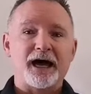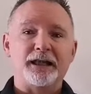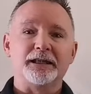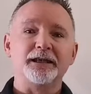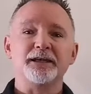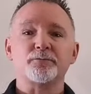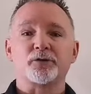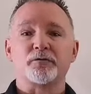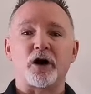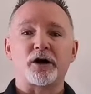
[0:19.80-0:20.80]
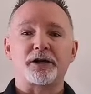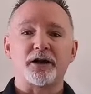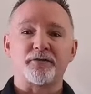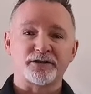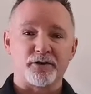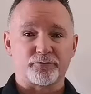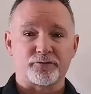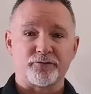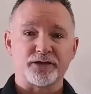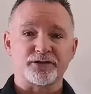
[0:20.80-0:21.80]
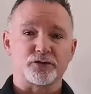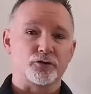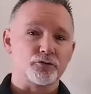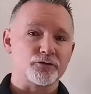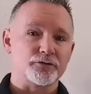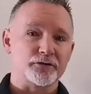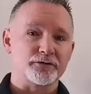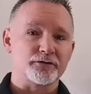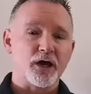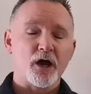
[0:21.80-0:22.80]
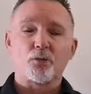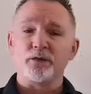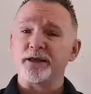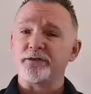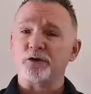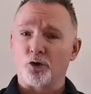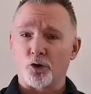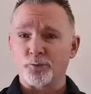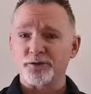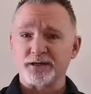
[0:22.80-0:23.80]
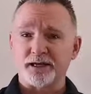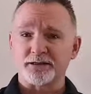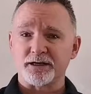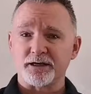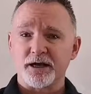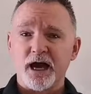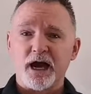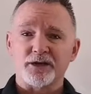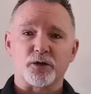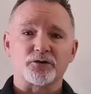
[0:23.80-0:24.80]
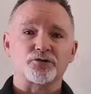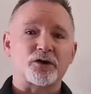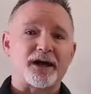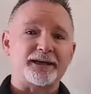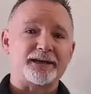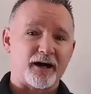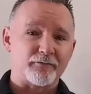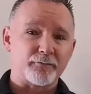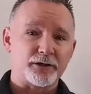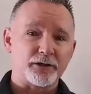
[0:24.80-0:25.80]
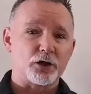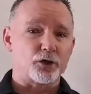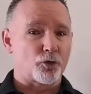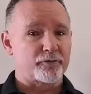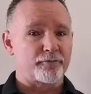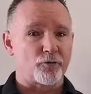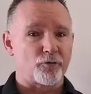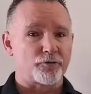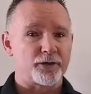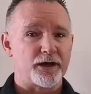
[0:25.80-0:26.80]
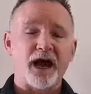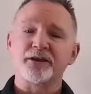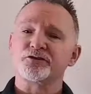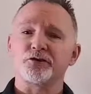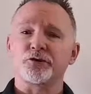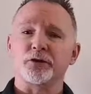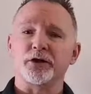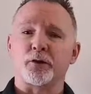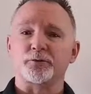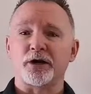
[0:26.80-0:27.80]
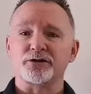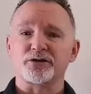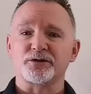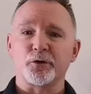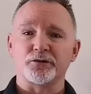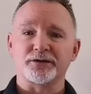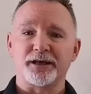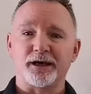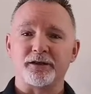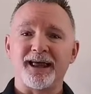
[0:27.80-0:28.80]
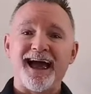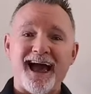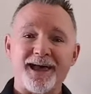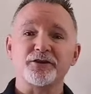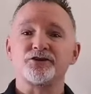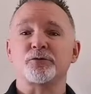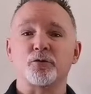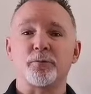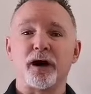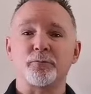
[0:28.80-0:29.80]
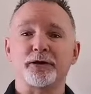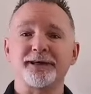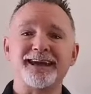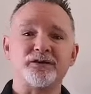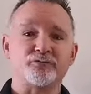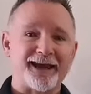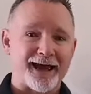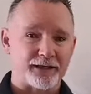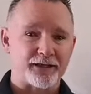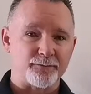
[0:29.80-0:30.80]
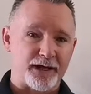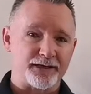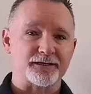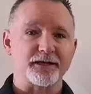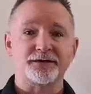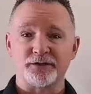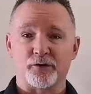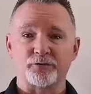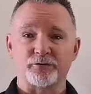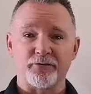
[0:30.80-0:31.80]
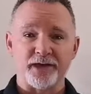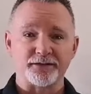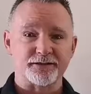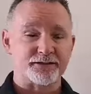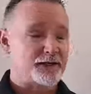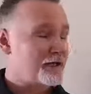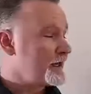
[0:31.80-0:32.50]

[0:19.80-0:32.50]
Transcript: a leading provider of self-defence solutions within the corporate sector, as well as training government, law enforcement and security operations personnel and the general public in reality-based self-defence.